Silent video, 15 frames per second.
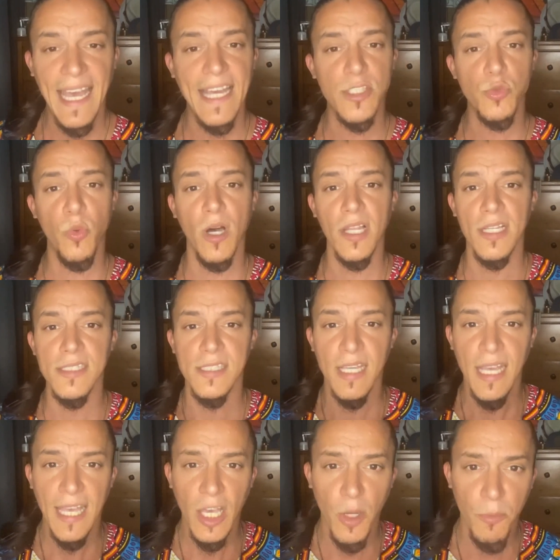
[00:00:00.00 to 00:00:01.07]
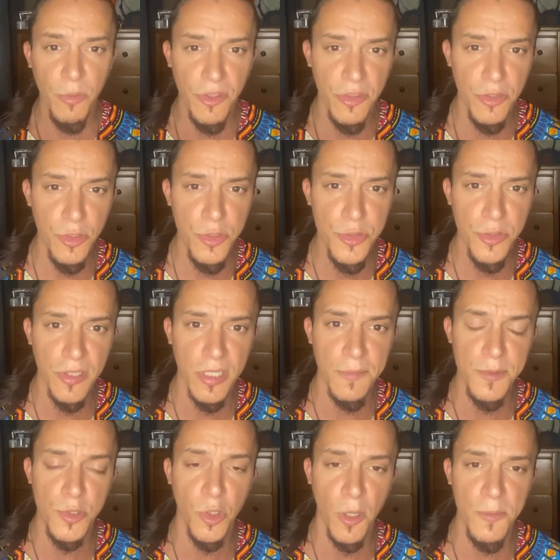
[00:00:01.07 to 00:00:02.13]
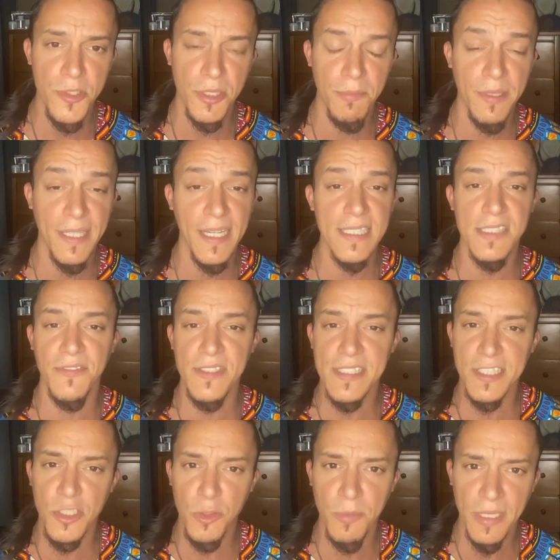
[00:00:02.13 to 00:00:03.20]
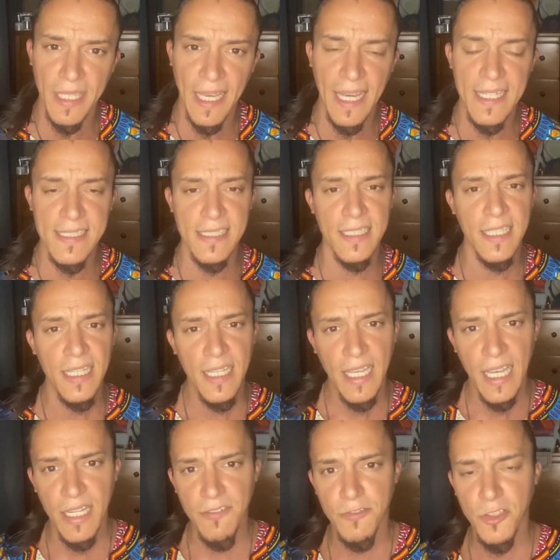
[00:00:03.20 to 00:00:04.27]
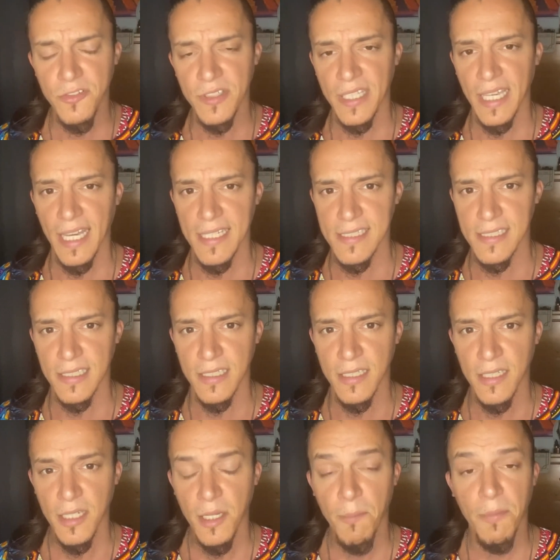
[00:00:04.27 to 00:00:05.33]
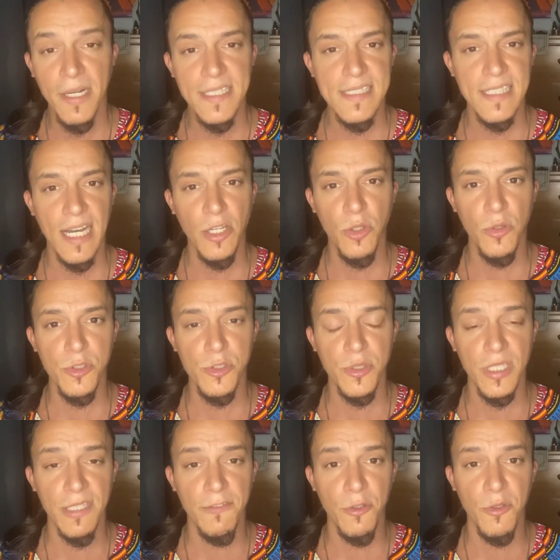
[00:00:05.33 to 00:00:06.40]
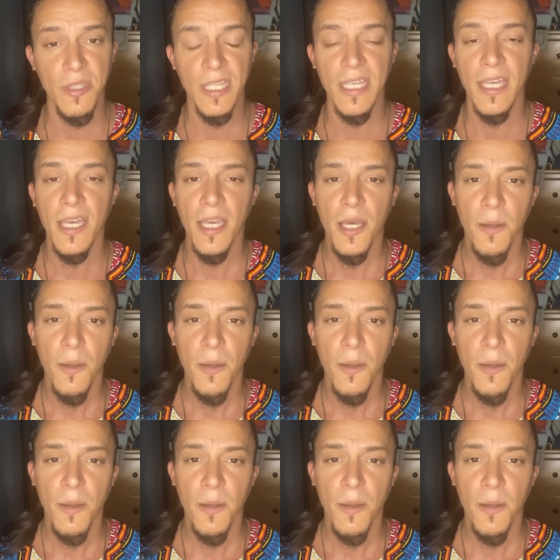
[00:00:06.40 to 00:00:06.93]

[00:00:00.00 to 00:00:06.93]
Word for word: as well as help with nutrient absorption because of its humic acid and fulvic acid, but it's not going to give you the